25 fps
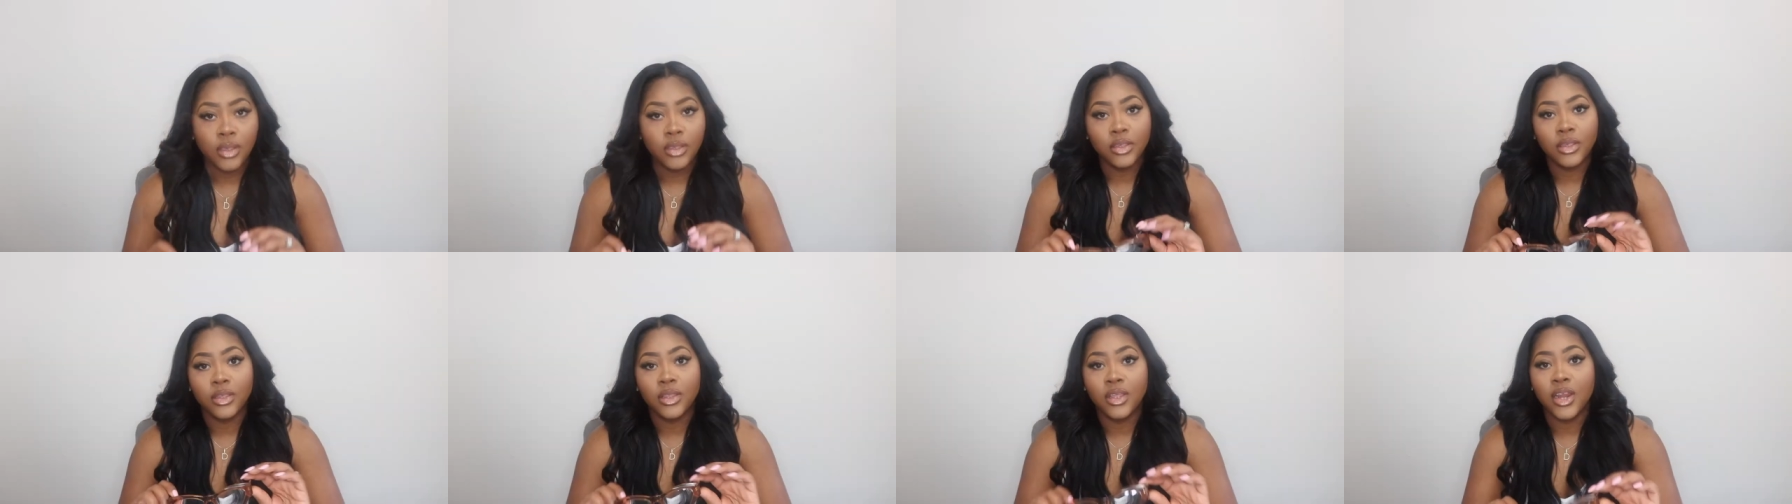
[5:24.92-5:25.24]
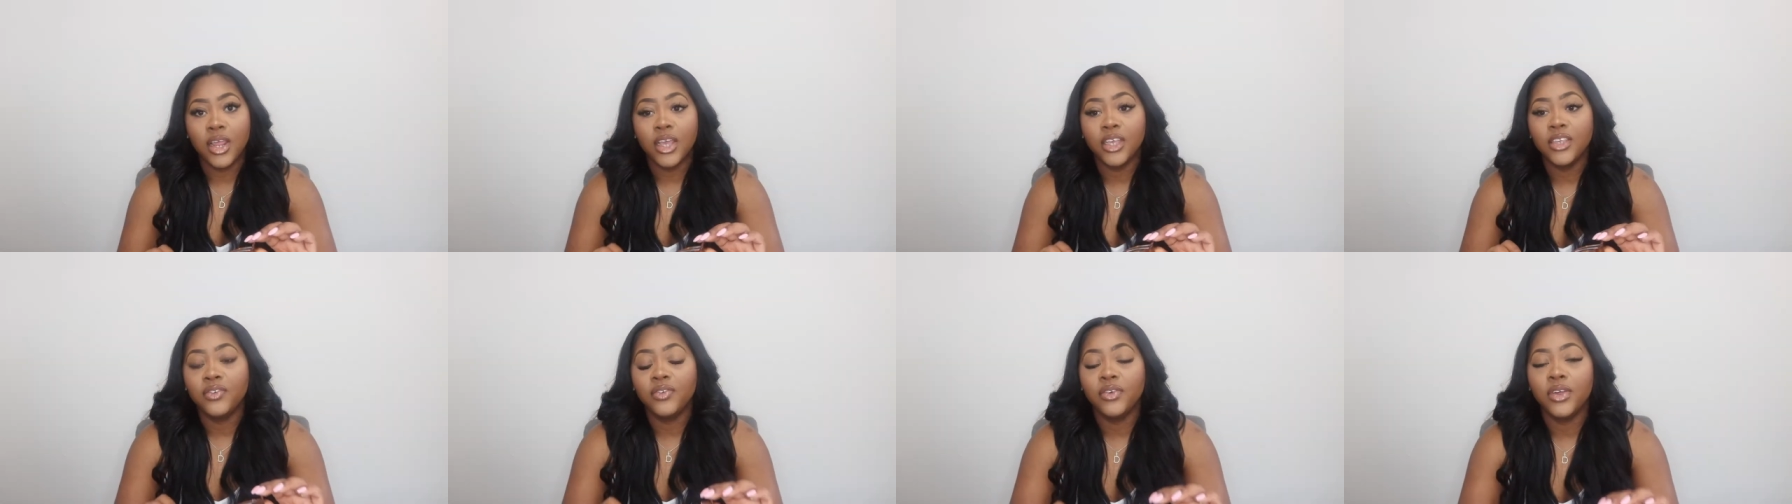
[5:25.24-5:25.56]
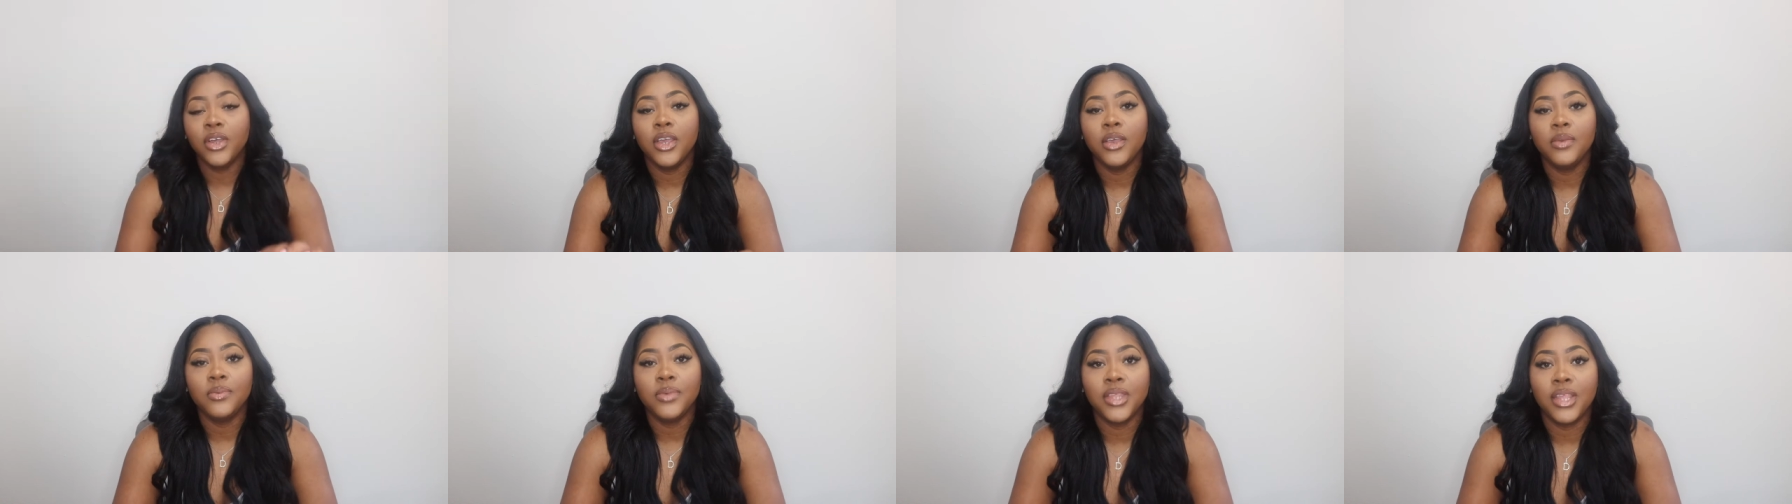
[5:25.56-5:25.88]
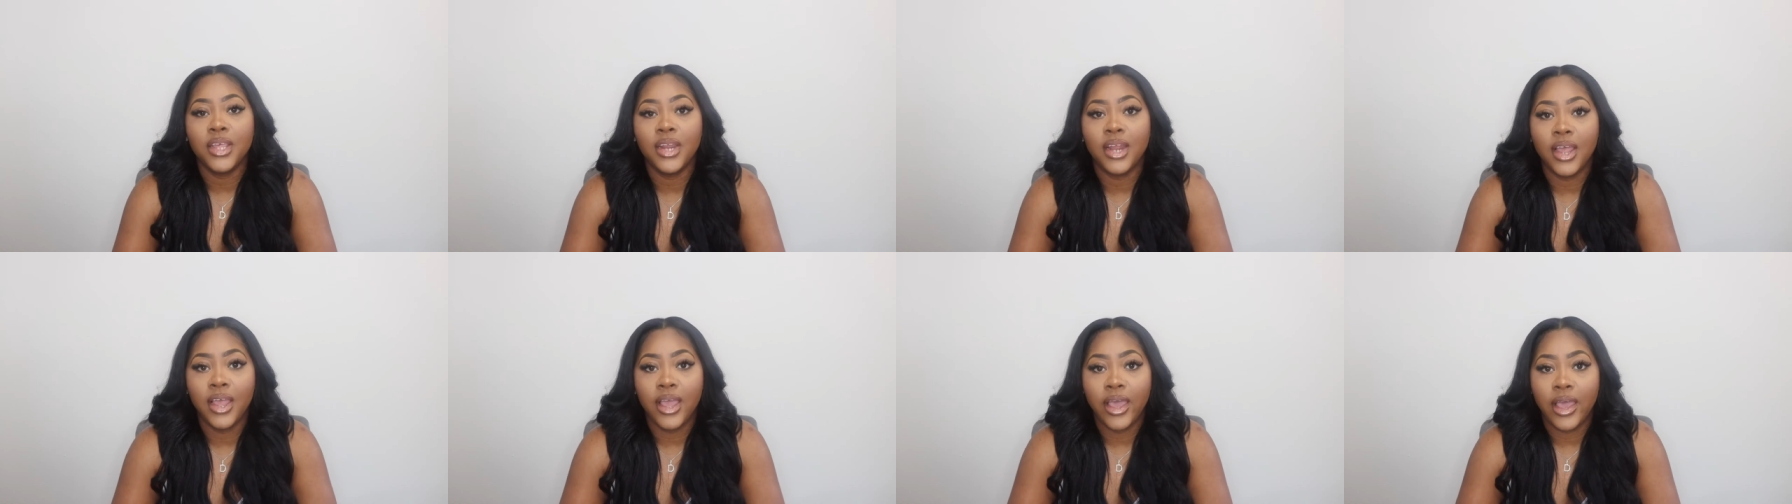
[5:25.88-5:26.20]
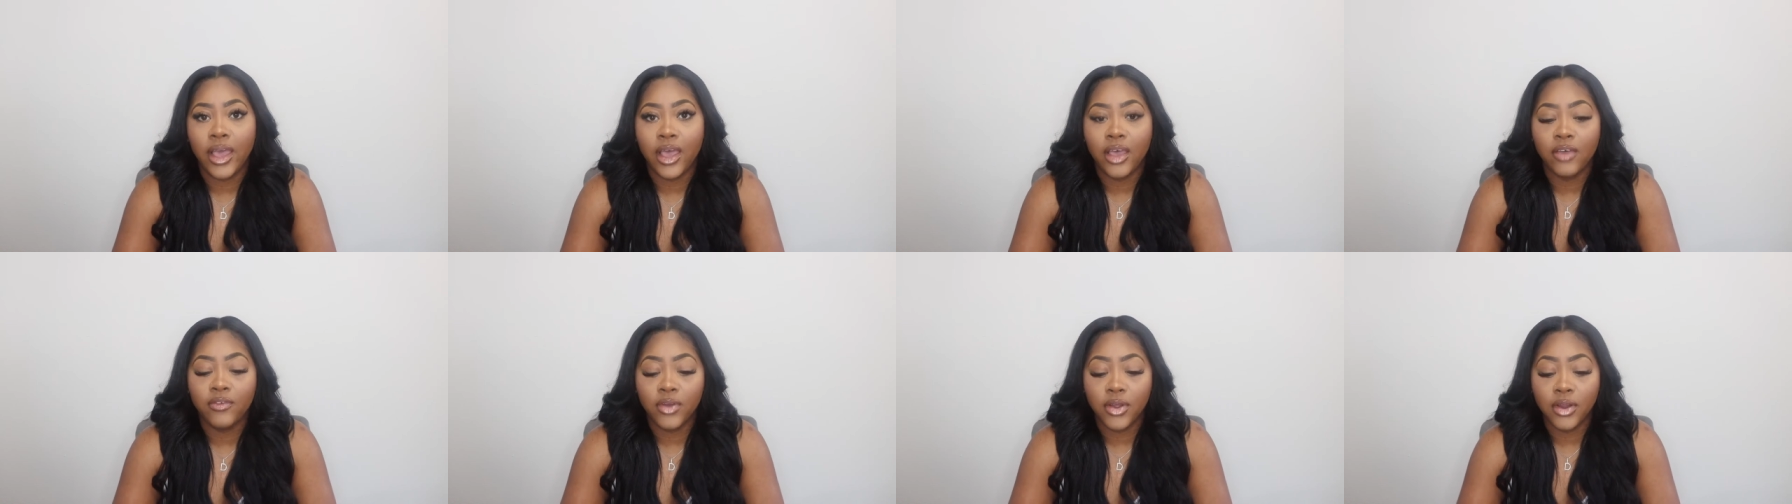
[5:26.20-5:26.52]
So the next frames that I
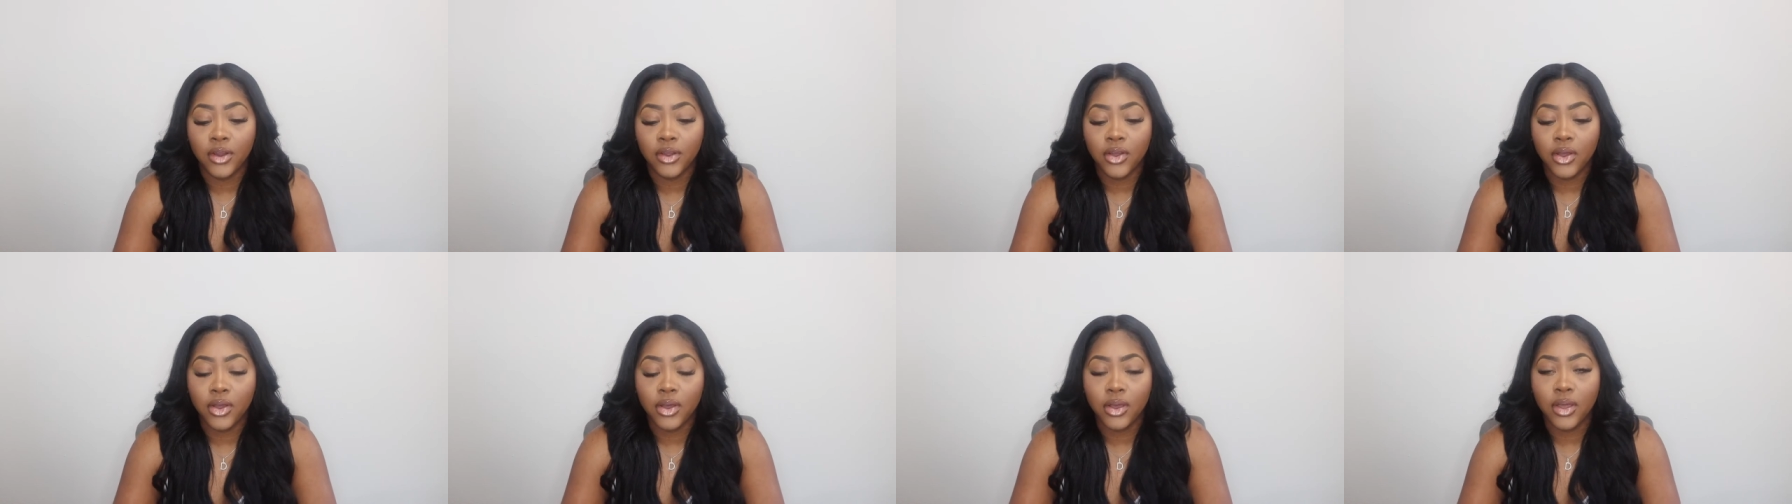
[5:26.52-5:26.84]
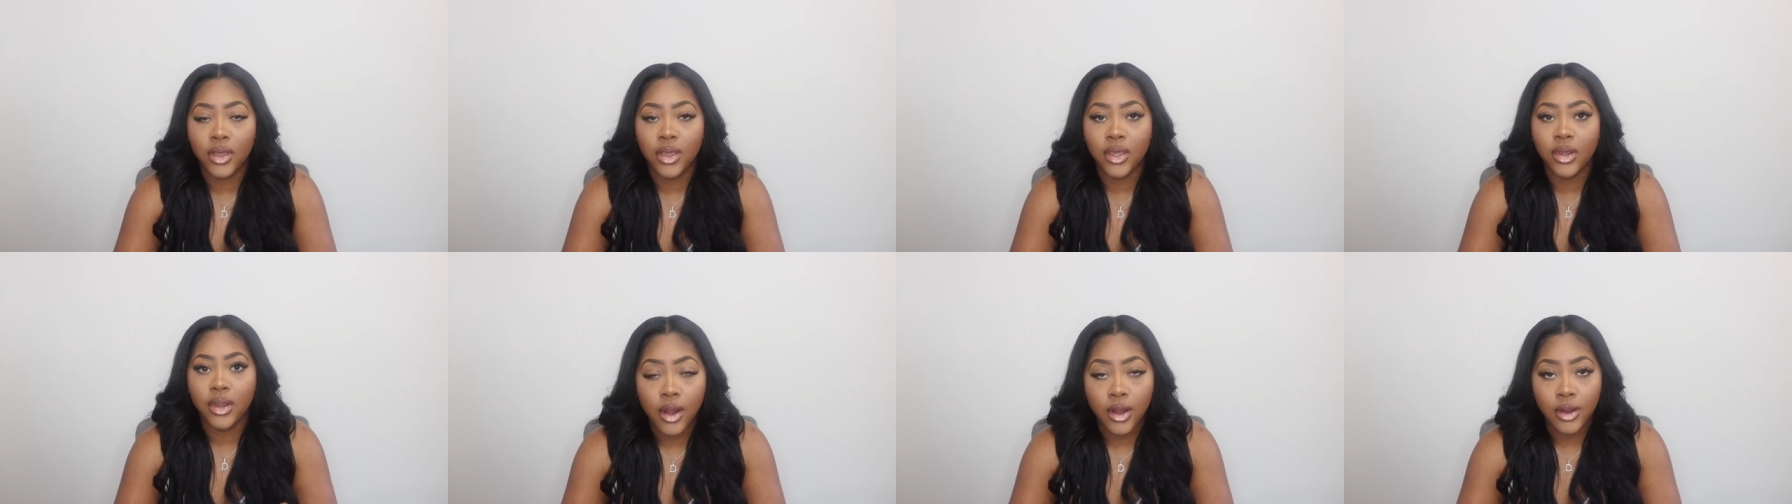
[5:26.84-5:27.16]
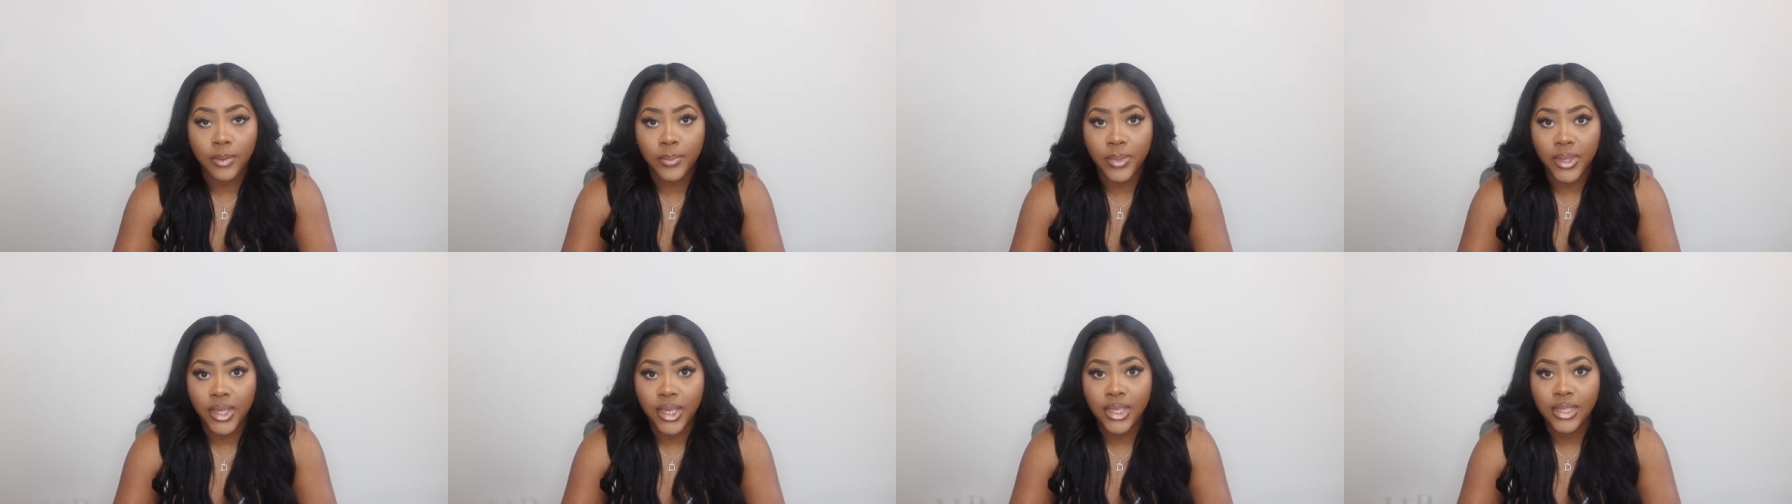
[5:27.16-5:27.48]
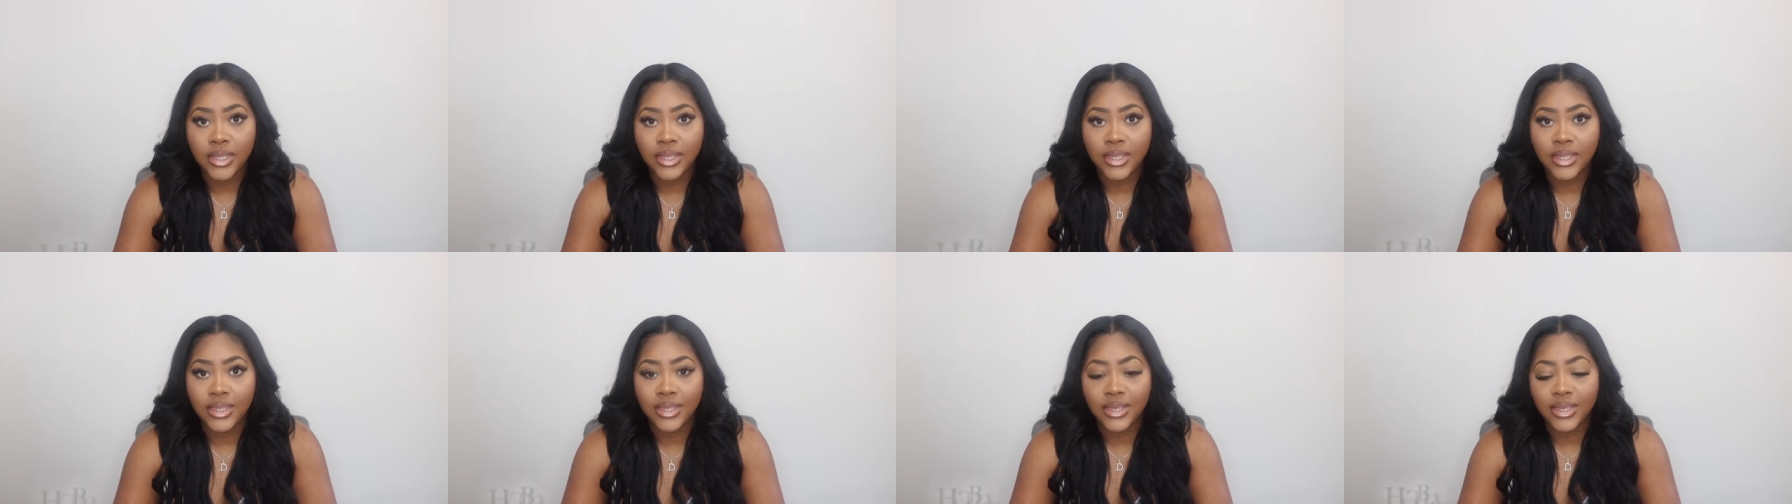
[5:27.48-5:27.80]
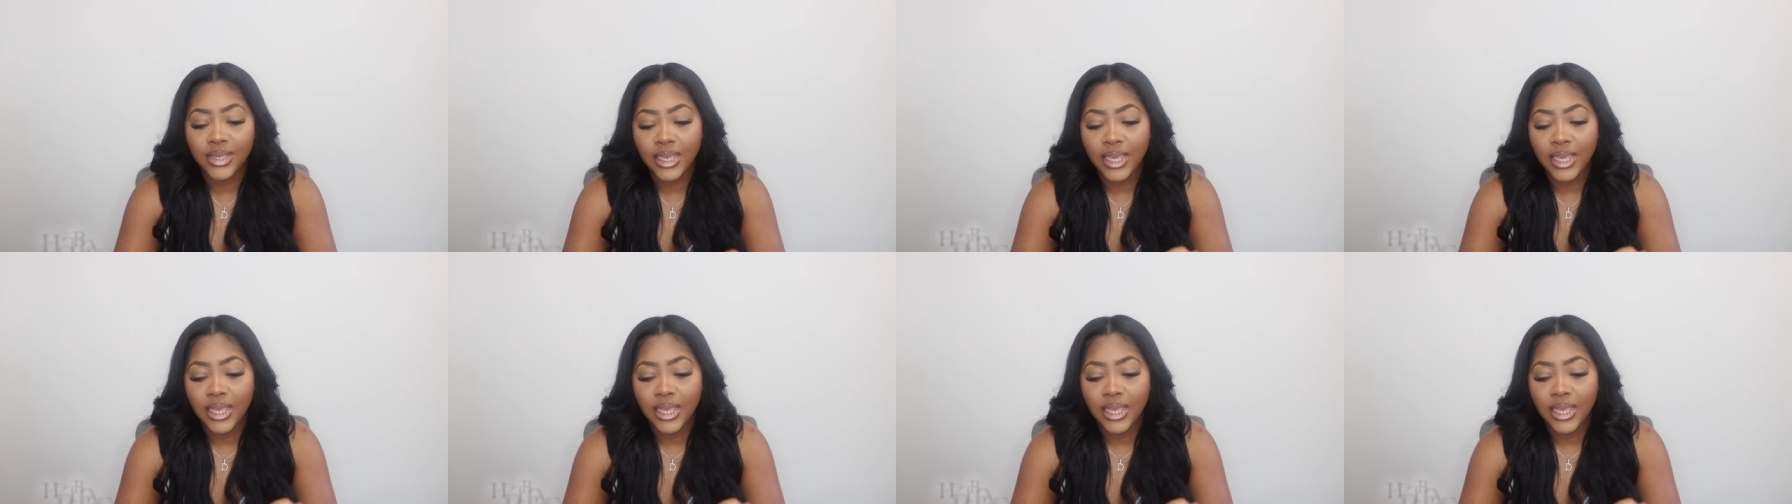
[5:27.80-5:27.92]
have are called Heartbeats